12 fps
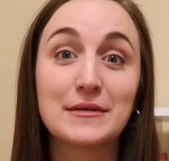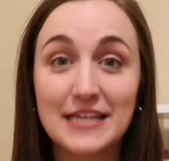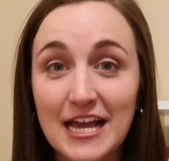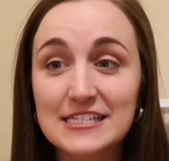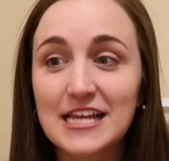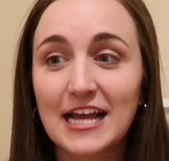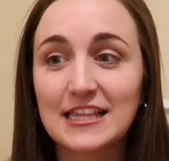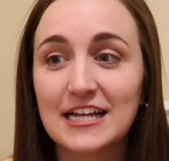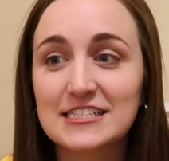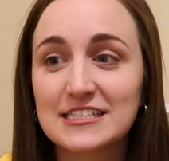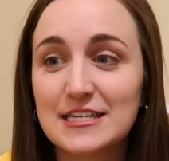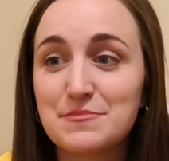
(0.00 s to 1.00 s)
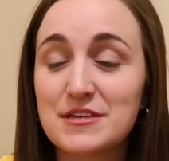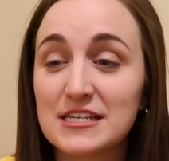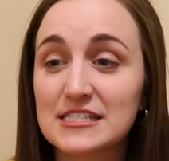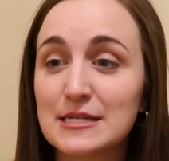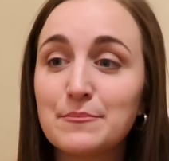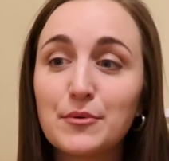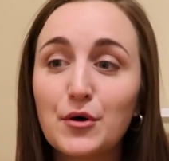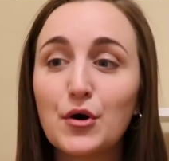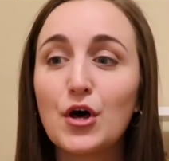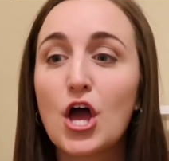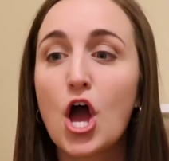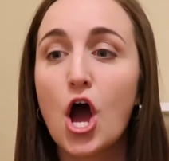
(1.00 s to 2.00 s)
Yes, I like to keep things simple.